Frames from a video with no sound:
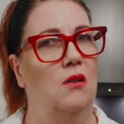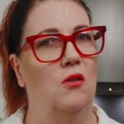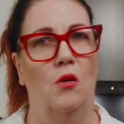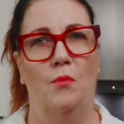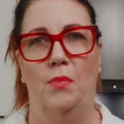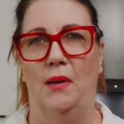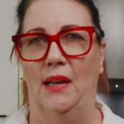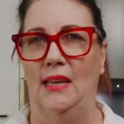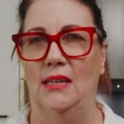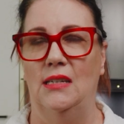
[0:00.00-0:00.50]

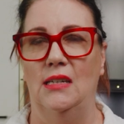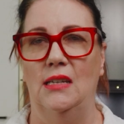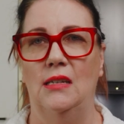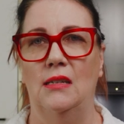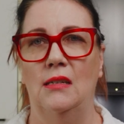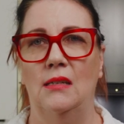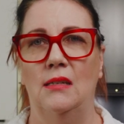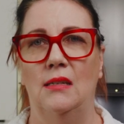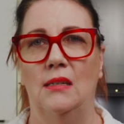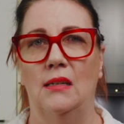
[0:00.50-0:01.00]
not plant
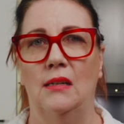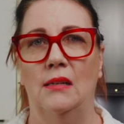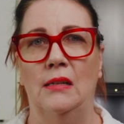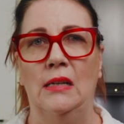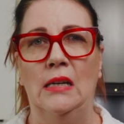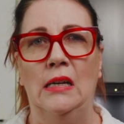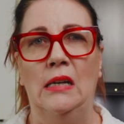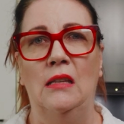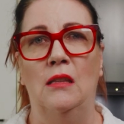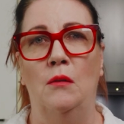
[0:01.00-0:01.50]
eaters.
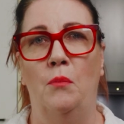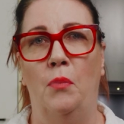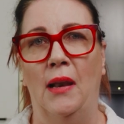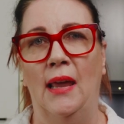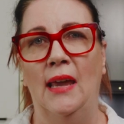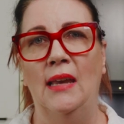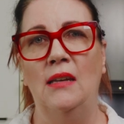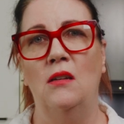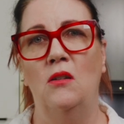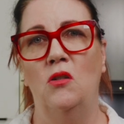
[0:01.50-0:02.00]
The
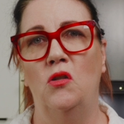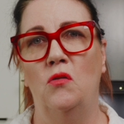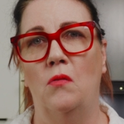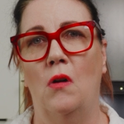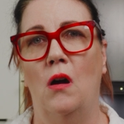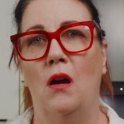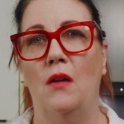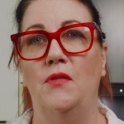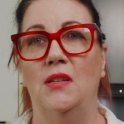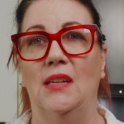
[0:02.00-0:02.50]

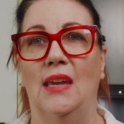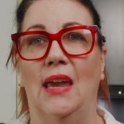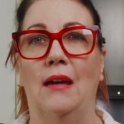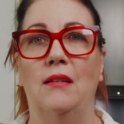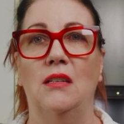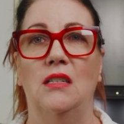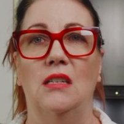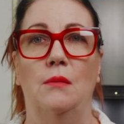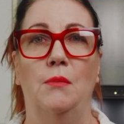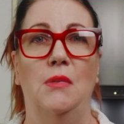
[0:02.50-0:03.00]
plant-derived
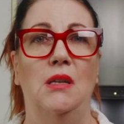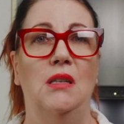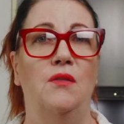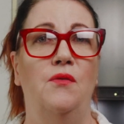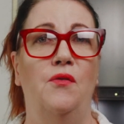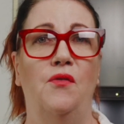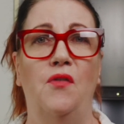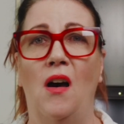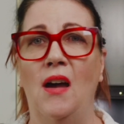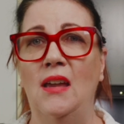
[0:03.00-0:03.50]
calcium is
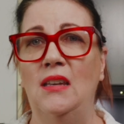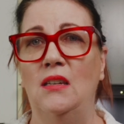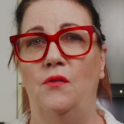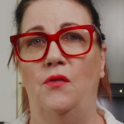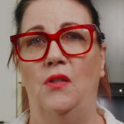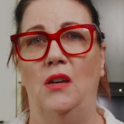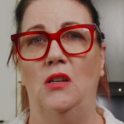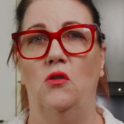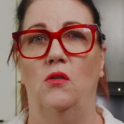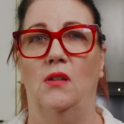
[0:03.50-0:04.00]
fine to
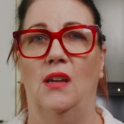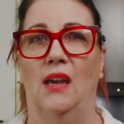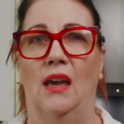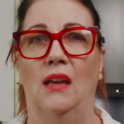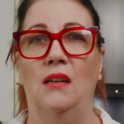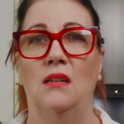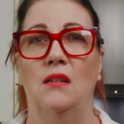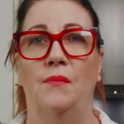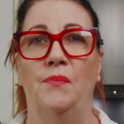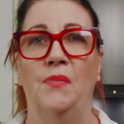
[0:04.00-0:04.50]
feed your
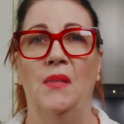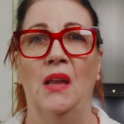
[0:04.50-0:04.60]
cat,